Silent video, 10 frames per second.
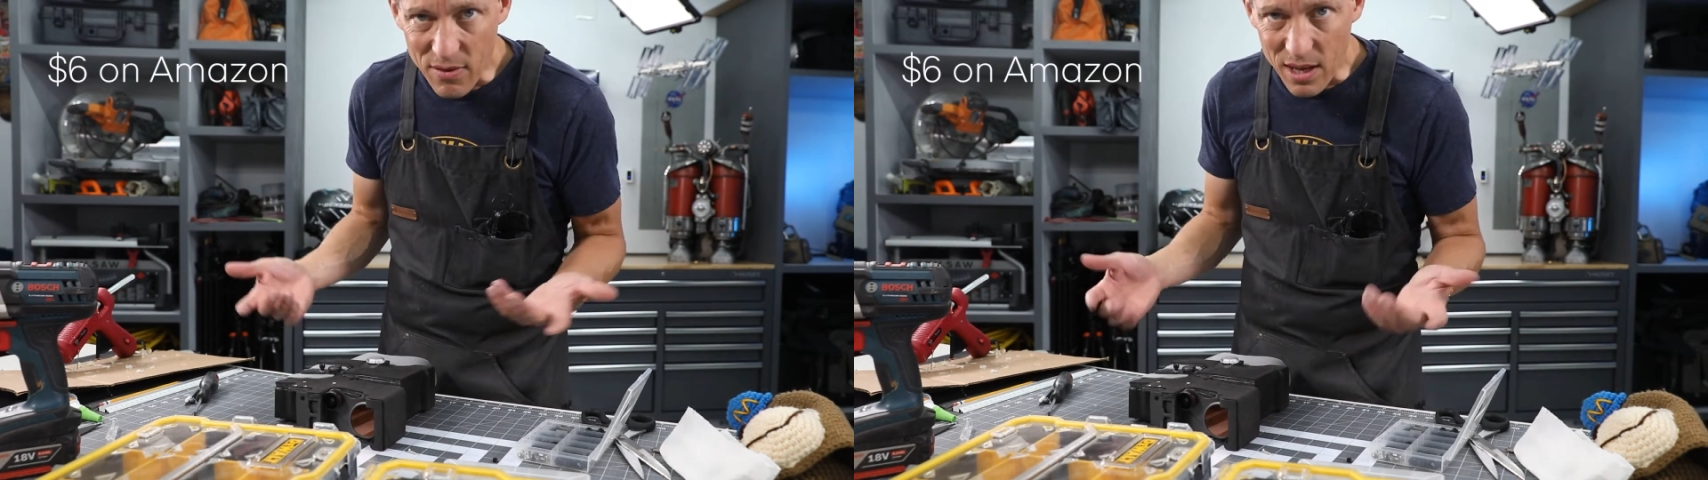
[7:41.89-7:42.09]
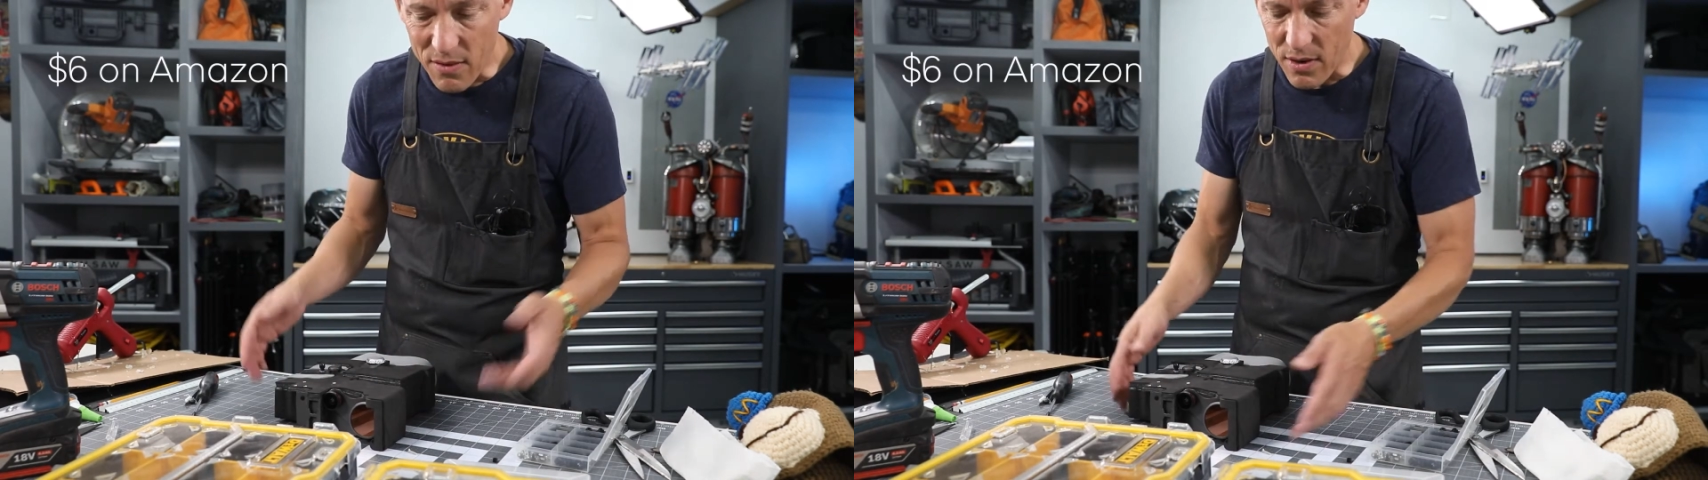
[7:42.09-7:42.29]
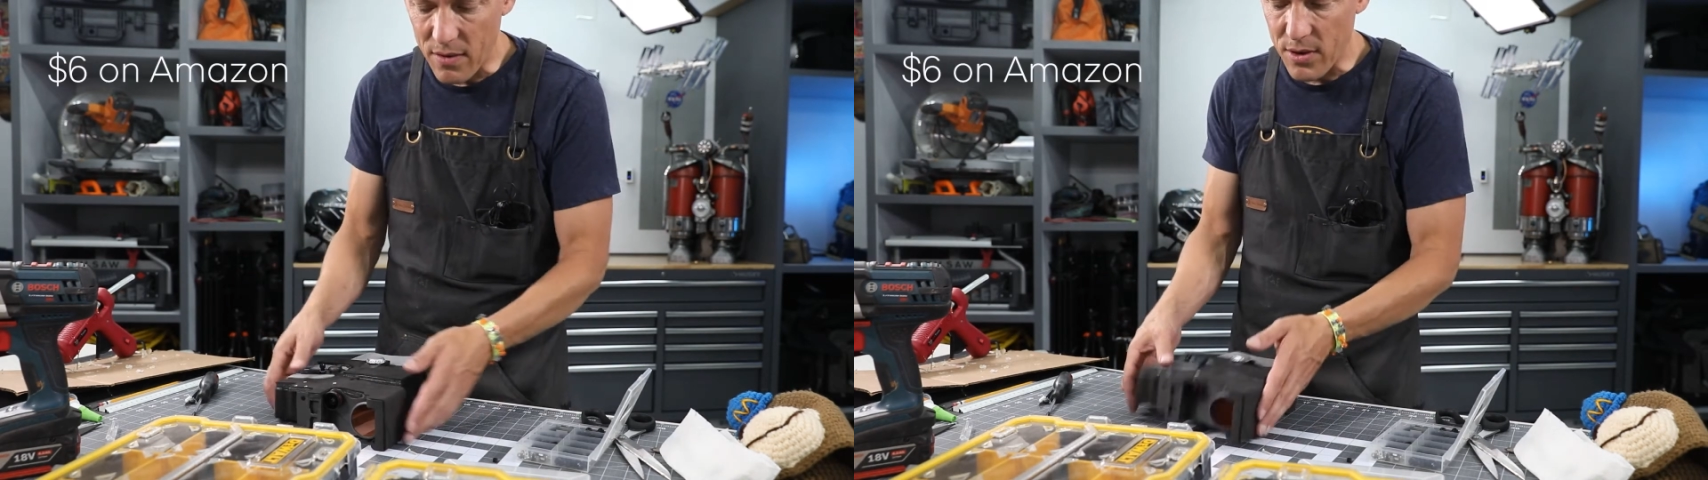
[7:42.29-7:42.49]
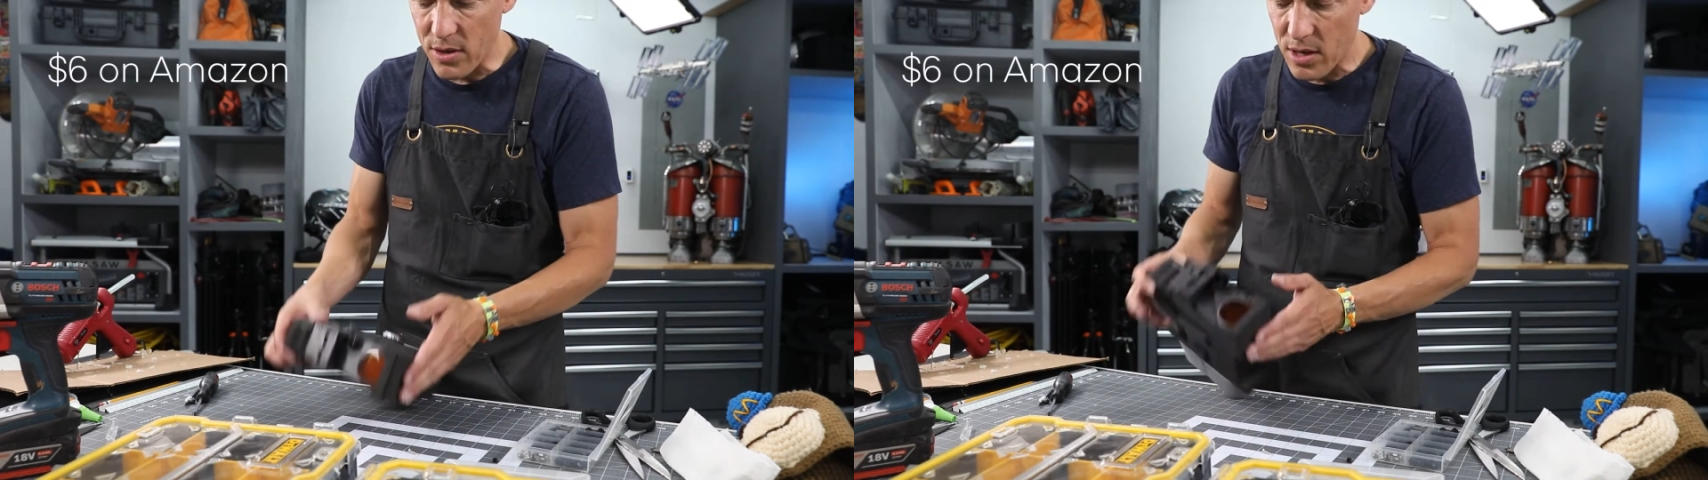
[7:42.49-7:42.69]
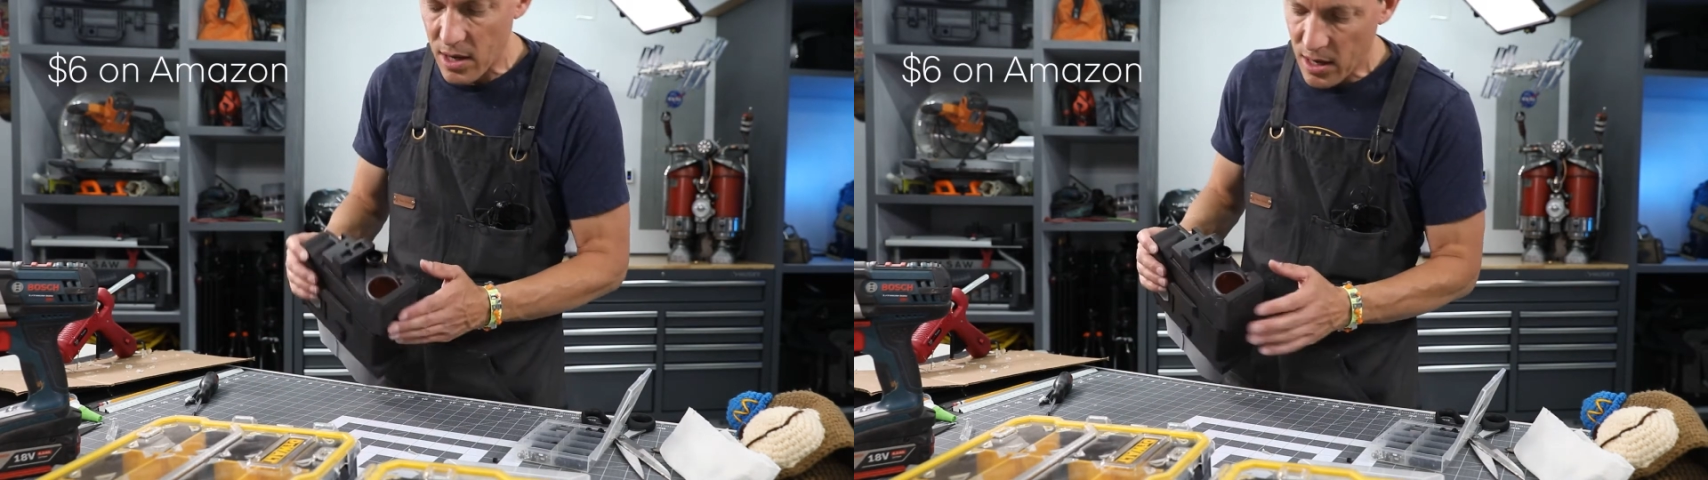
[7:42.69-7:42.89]
for like 5
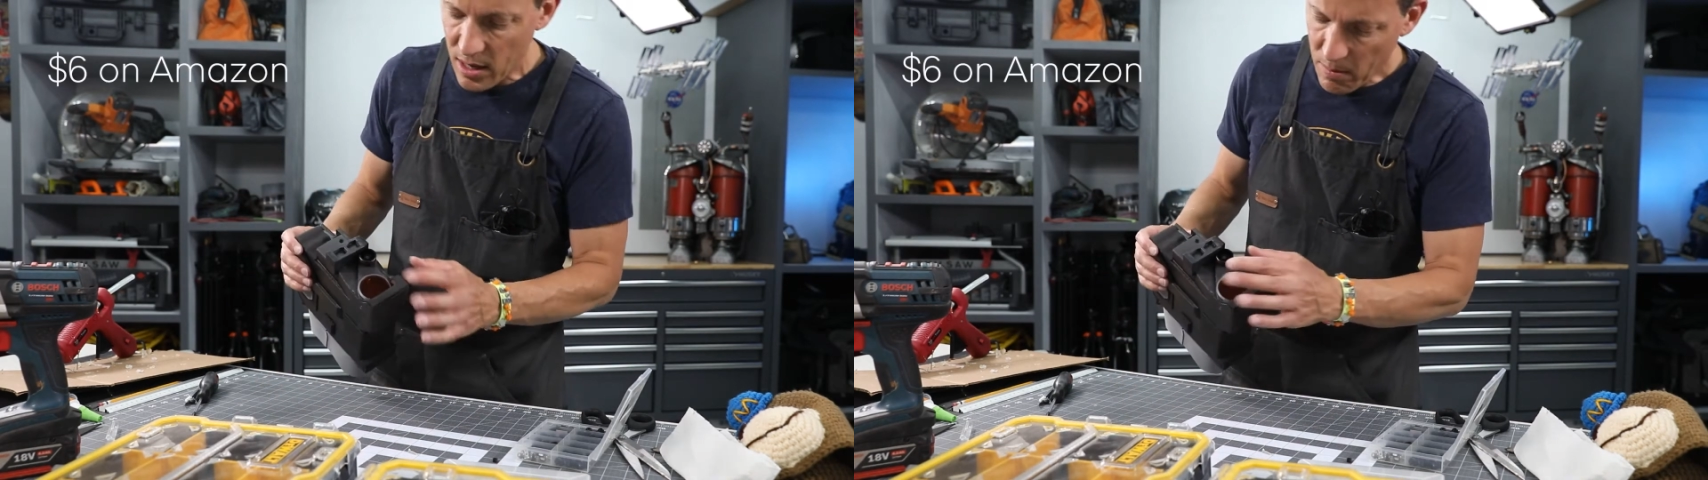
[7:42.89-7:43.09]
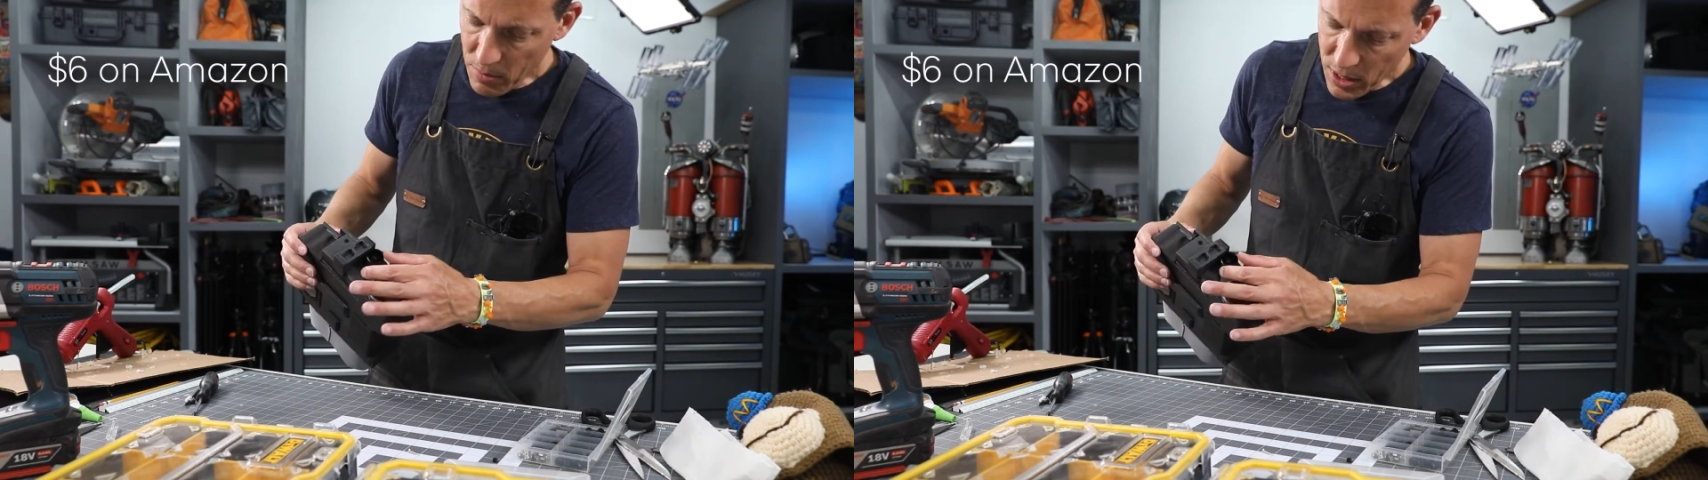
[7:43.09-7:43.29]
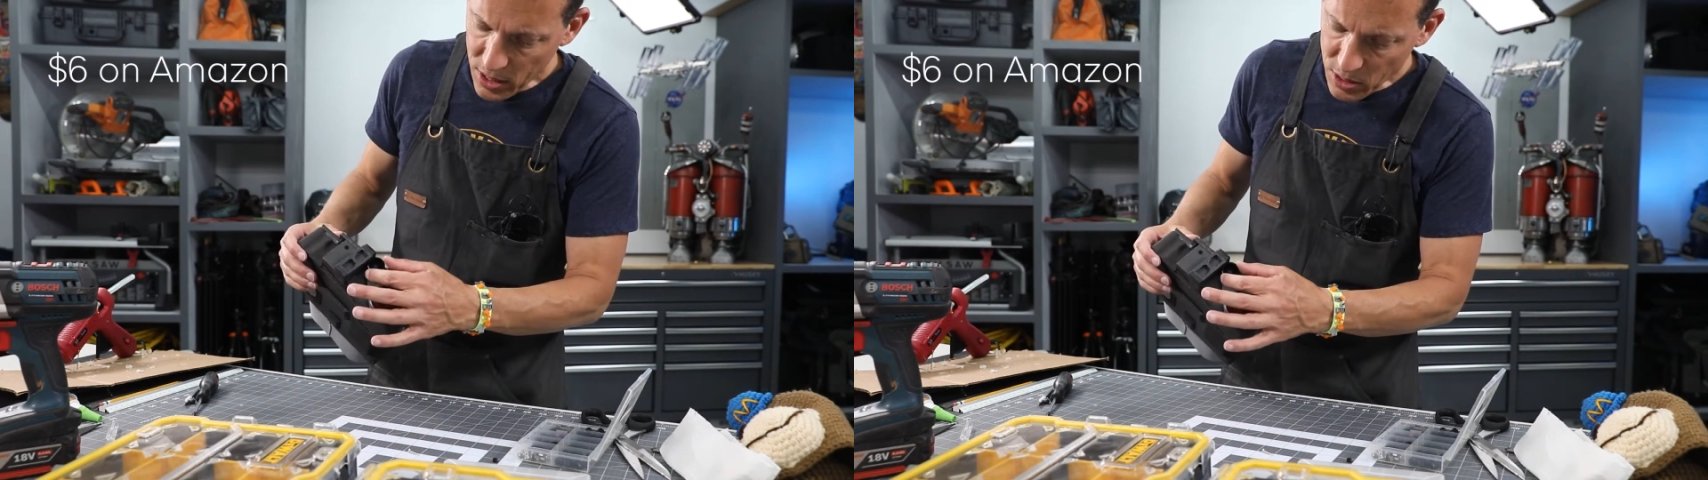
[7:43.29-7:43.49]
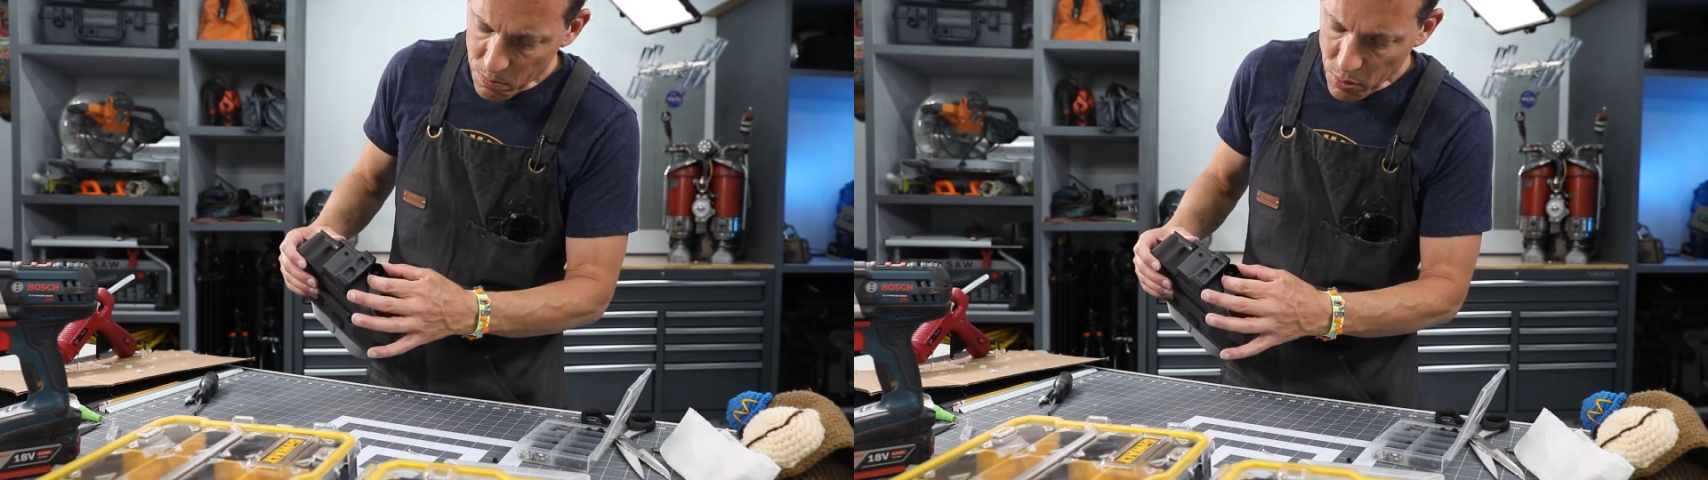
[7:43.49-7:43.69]
years, but it's